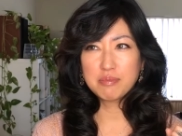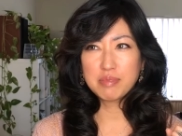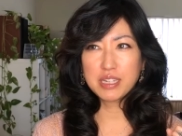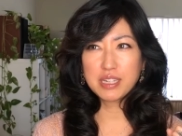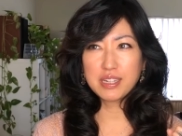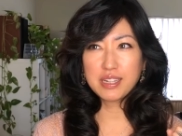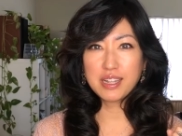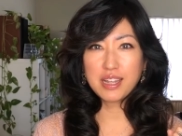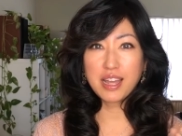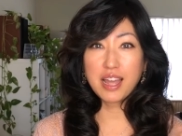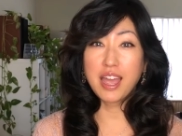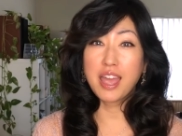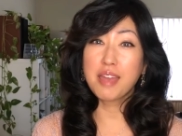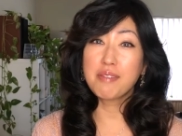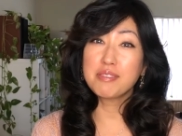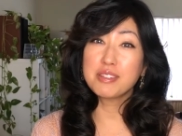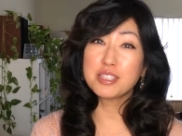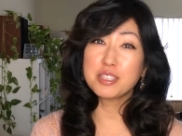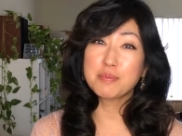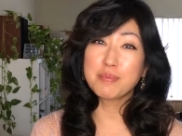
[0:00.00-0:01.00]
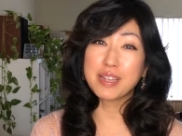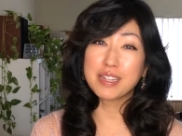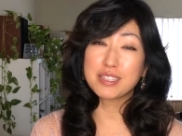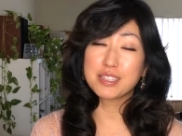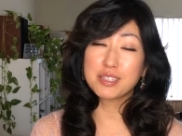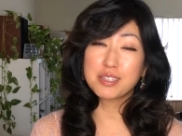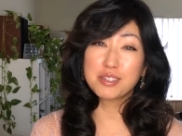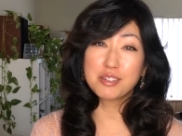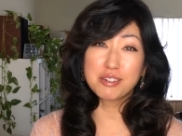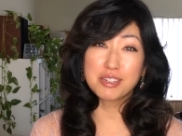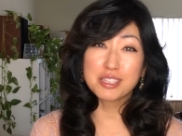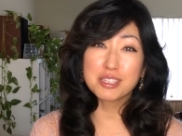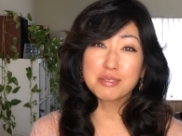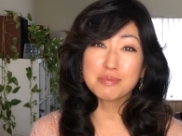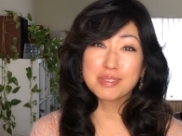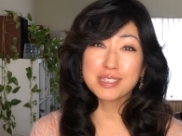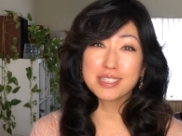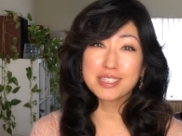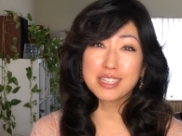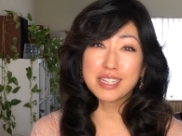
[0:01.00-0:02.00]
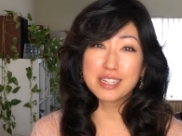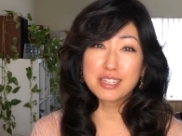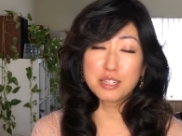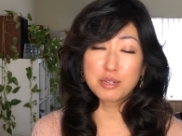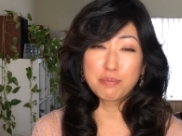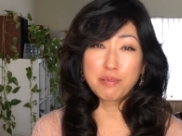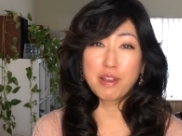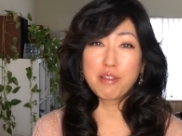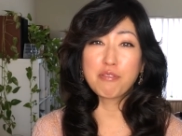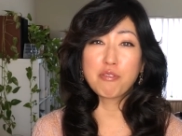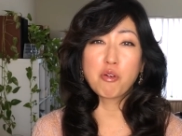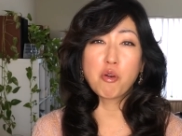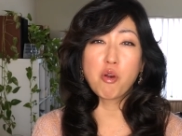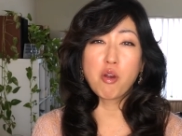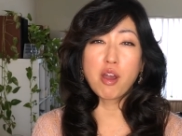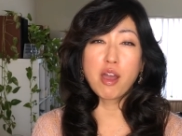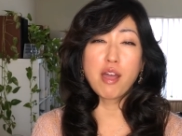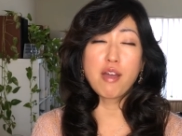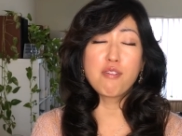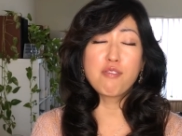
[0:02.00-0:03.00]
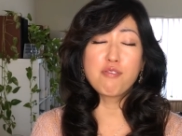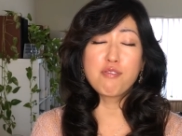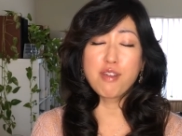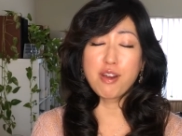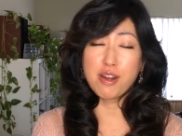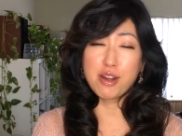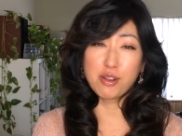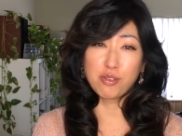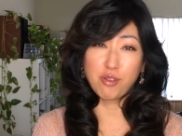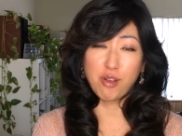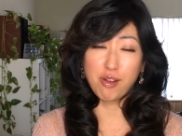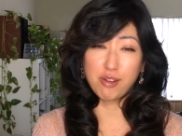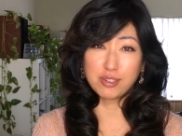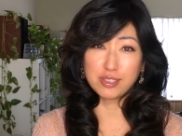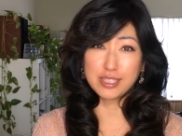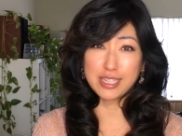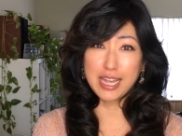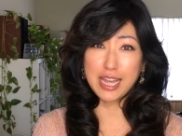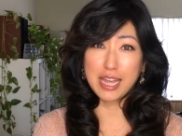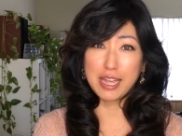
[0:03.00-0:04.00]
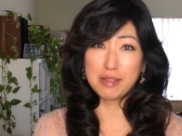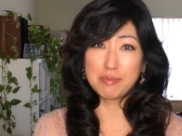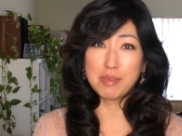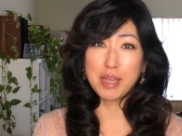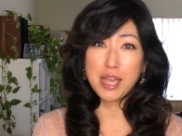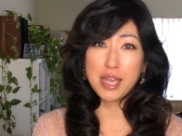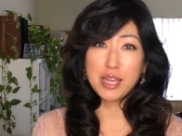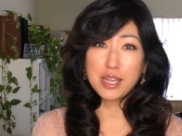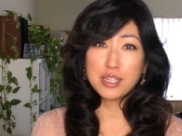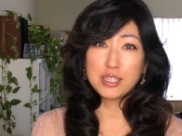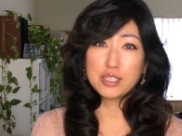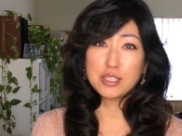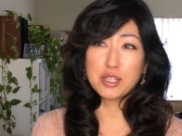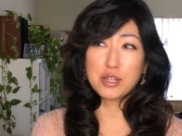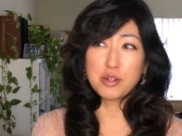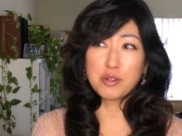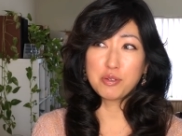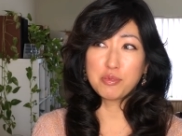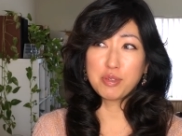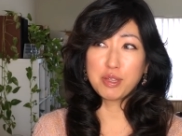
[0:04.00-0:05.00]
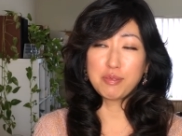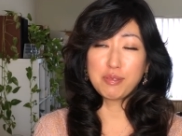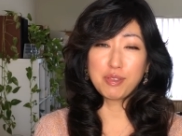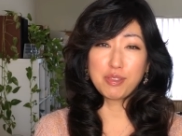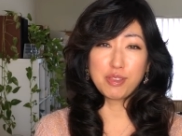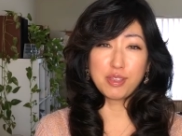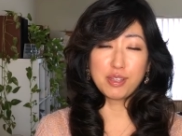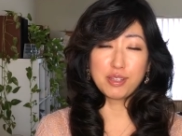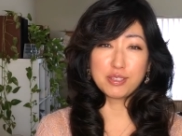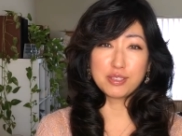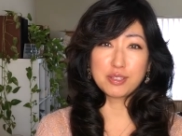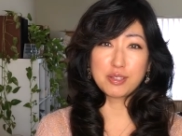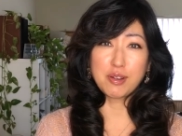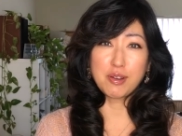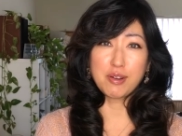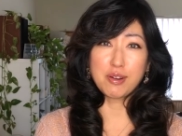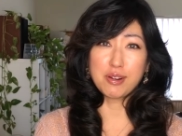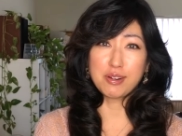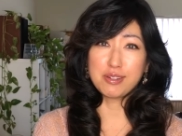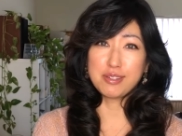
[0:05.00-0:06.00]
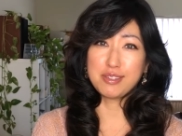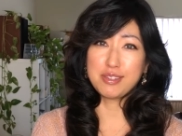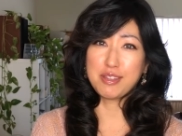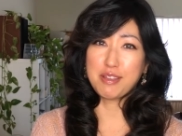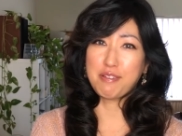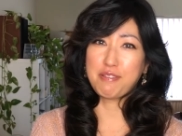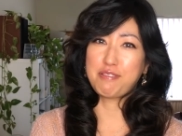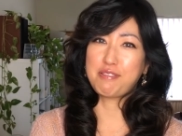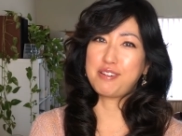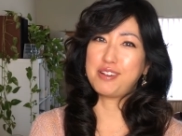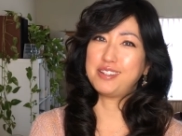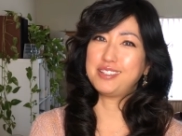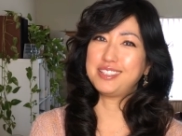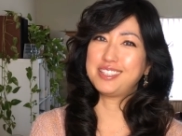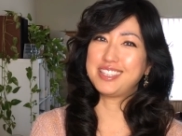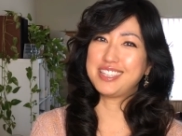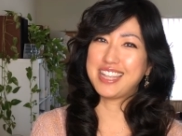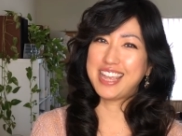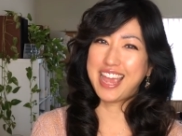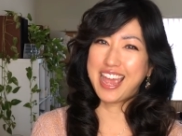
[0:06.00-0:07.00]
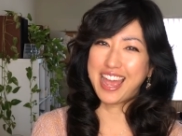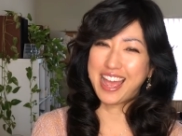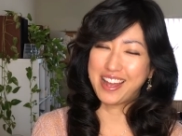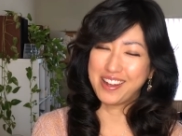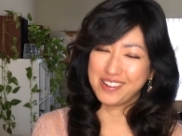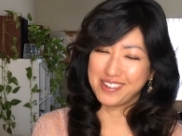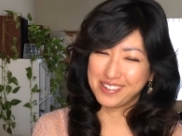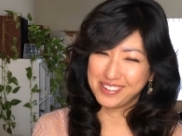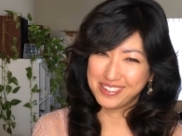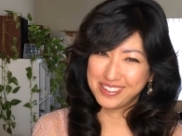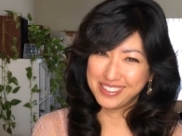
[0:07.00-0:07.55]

But I haven't spent Christmas in Japan for a very long time, so maybe things are different now.